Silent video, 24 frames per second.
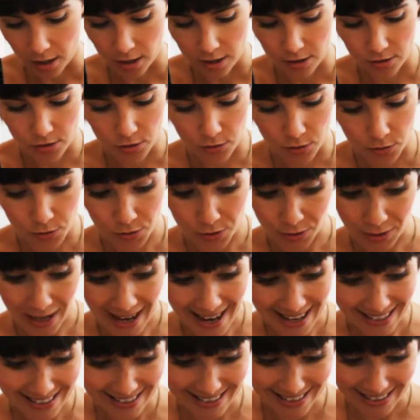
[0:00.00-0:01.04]
So those are
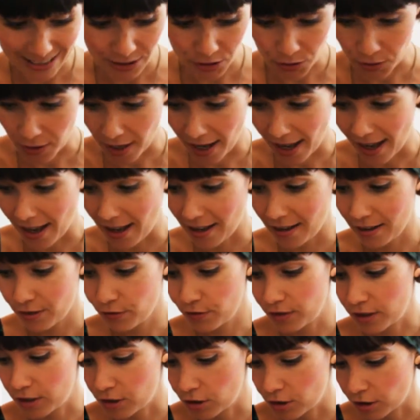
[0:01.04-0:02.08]
handy to have
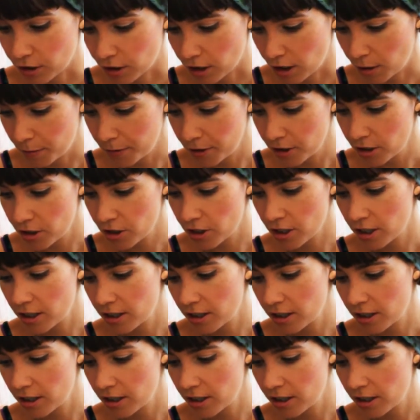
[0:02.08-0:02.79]
in your cupboard.